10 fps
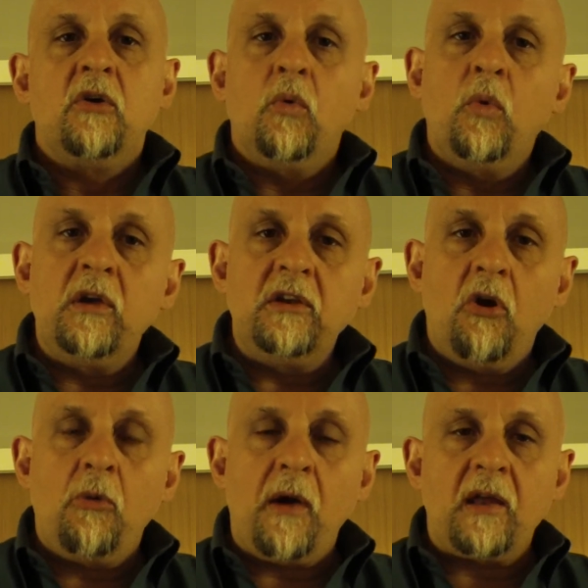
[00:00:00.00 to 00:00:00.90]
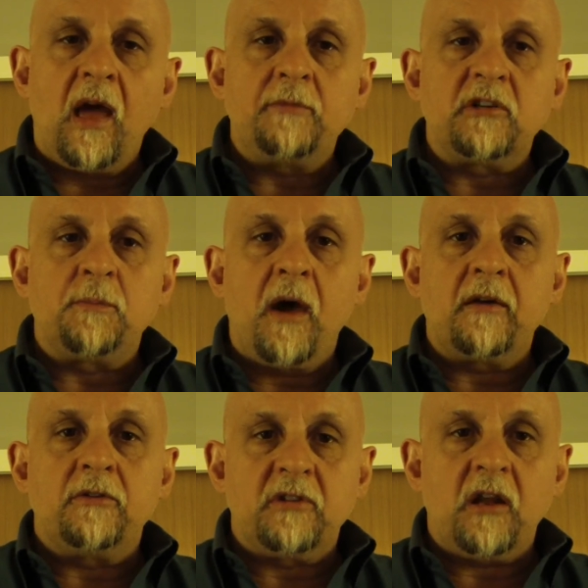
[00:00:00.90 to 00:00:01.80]
We know about object
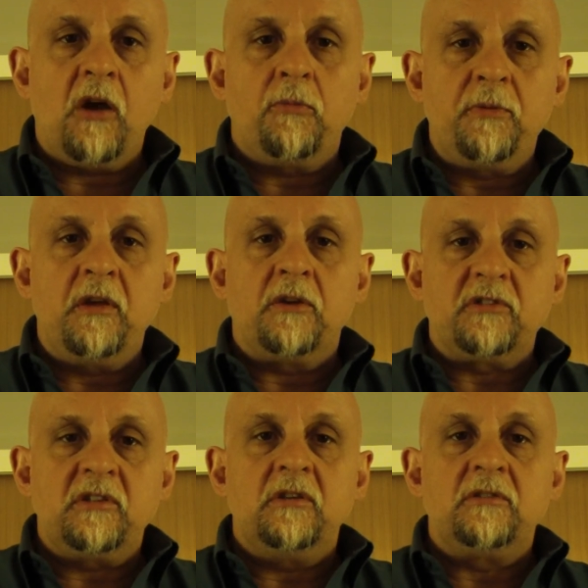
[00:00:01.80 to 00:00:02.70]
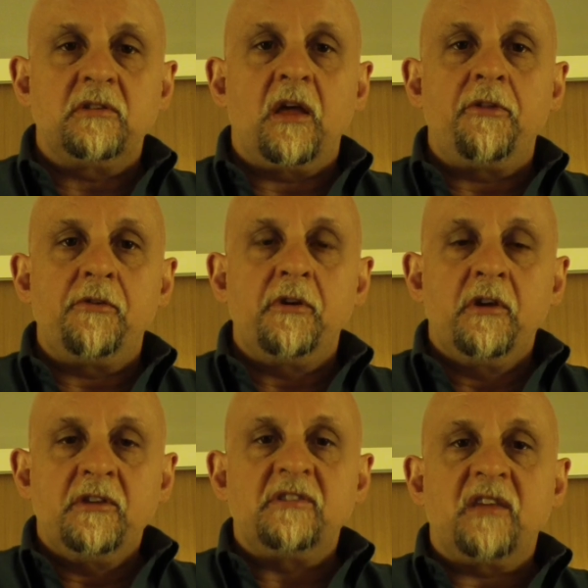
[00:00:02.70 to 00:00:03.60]
models and how P L Cs and other
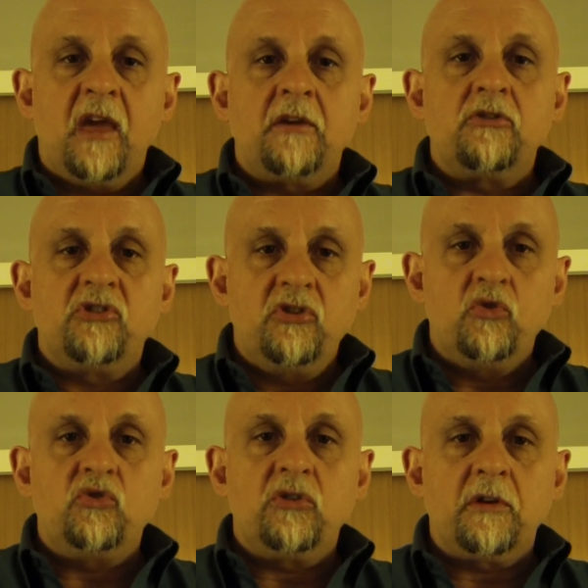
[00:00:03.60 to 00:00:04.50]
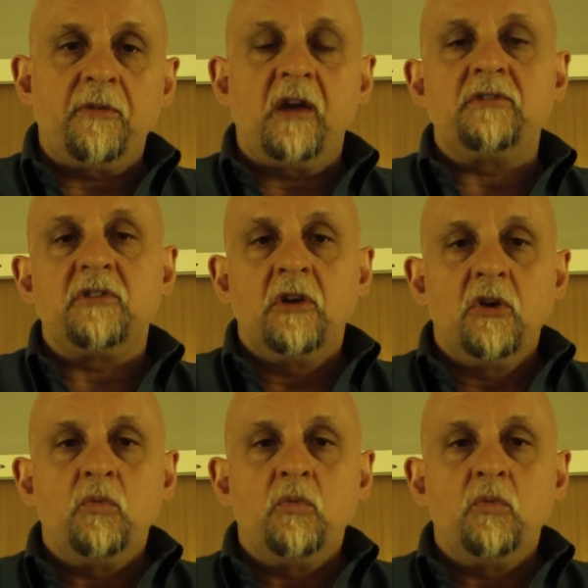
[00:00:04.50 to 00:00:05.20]
scanners use your device.